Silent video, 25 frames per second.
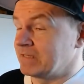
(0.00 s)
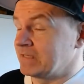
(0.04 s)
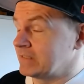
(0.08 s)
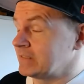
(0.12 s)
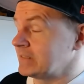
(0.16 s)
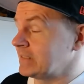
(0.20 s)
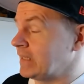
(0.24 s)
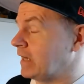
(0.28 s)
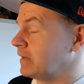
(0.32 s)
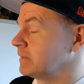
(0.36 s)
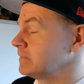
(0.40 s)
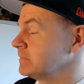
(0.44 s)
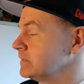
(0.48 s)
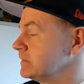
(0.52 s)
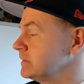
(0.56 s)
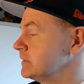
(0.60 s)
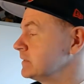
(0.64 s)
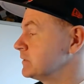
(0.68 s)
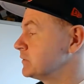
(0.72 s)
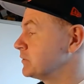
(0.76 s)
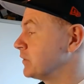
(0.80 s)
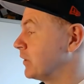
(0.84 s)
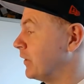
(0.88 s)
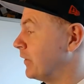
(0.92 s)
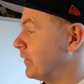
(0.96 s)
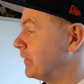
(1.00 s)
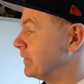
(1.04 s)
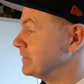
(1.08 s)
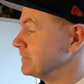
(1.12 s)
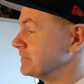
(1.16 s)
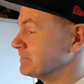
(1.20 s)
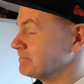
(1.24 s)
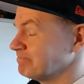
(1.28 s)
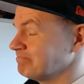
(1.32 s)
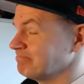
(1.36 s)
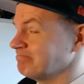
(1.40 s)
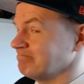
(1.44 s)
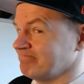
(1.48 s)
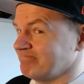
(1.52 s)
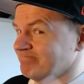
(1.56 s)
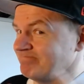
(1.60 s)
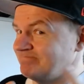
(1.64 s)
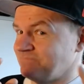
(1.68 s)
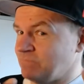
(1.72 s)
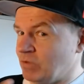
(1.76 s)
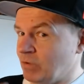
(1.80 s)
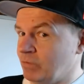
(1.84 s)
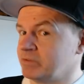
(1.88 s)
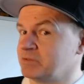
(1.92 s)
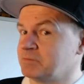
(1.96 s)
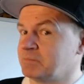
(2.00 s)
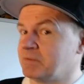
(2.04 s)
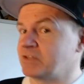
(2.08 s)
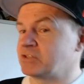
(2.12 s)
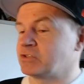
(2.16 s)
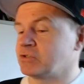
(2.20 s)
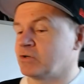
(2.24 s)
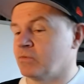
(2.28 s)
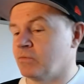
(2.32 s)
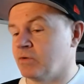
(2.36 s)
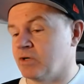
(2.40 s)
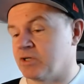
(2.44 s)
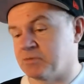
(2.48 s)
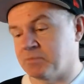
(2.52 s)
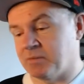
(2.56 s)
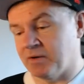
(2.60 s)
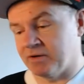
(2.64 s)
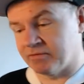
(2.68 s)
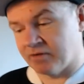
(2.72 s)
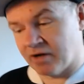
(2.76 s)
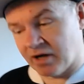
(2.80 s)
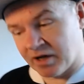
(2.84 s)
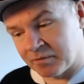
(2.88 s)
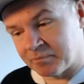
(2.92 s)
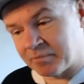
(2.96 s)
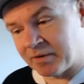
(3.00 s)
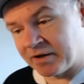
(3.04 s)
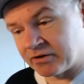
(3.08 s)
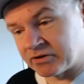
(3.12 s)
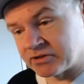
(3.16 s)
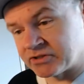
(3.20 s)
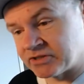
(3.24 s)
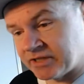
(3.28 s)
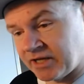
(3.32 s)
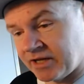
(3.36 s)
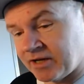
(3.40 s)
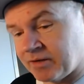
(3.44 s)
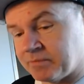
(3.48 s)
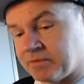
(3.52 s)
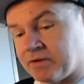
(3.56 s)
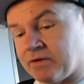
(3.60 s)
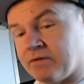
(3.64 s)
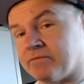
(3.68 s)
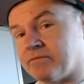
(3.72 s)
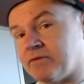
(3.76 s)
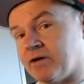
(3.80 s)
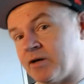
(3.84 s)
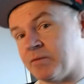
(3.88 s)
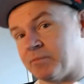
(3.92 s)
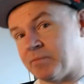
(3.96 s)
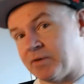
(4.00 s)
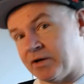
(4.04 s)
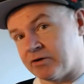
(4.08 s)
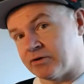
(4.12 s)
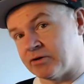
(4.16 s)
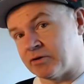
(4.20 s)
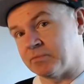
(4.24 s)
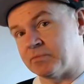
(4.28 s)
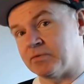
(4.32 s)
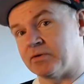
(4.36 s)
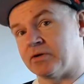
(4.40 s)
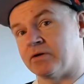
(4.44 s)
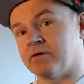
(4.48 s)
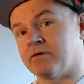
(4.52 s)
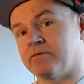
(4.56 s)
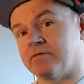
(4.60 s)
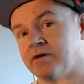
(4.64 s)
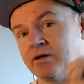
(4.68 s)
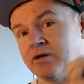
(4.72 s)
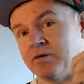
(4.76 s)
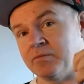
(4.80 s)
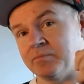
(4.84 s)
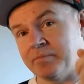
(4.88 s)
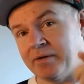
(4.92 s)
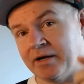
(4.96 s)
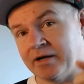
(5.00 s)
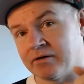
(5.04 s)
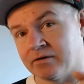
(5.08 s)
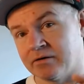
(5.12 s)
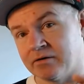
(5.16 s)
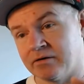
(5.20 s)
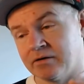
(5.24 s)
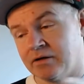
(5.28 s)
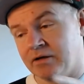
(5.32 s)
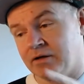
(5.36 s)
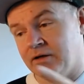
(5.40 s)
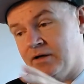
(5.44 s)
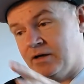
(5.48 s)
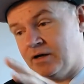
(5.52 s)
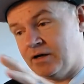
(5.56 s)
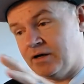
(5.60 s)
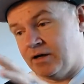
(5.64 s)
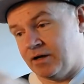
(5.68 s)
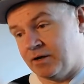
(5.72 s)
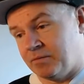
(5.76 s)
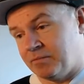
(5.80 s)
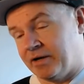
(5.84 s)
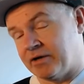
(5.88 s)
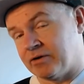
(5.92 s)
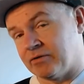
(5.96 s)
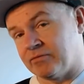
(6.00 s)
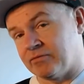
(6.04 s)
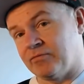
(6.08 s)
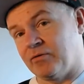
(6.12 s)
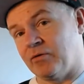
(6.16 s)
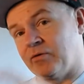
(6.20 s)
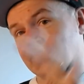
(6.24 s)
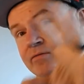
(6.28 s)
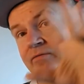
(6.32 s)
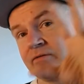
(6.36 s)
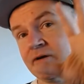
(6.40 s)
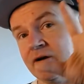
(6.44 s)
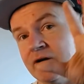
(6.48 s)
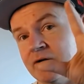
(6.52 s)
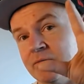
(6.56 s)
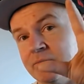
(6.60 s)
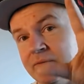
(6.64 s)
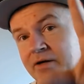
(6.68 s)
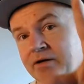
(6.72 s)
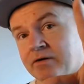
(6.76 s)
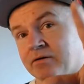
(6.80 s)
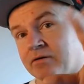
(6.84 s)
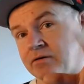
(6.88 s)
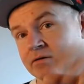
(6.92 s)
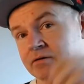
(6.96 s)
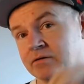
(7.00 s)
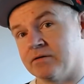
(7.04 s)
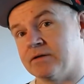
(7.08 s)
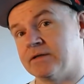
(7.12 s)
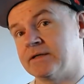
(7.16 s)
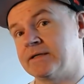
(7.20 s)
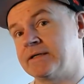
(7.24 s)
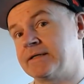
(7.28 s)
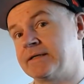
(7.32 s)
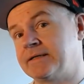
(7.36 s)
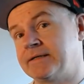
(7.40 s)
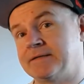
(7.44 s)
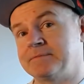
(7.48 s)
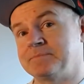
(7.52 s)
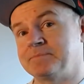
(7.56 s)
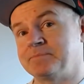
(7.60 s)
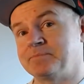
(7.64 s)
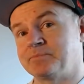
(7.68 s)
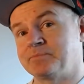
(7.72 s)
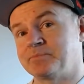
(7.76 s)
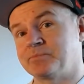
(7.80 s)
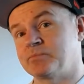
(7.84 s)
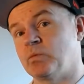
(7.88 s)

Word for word: yeah, so, always make sure it works, but I've got a better setup now, I've got a better computer, I've got a better uh, microphone, I've got a better um,